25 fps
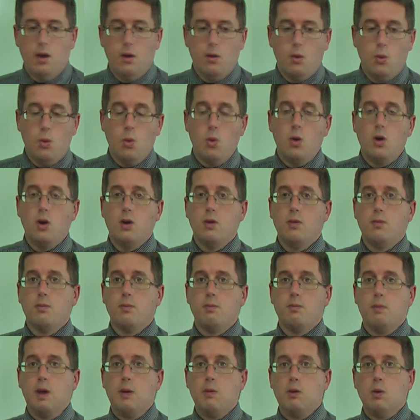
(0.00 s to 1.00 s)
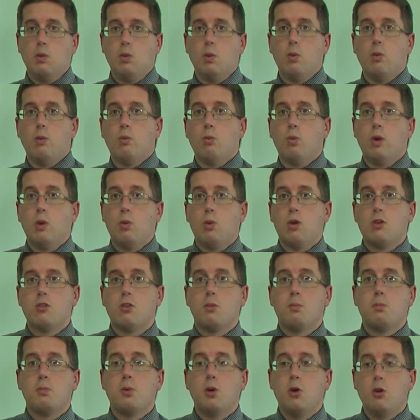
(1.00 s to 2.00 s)
Or maybe we want to
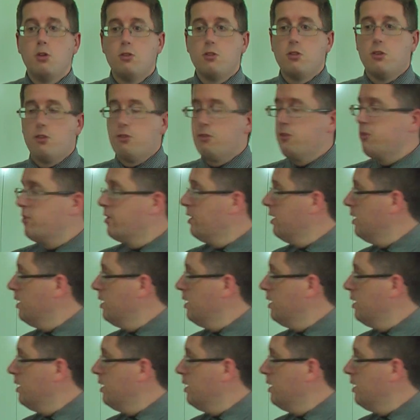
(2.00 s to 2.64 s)
purchase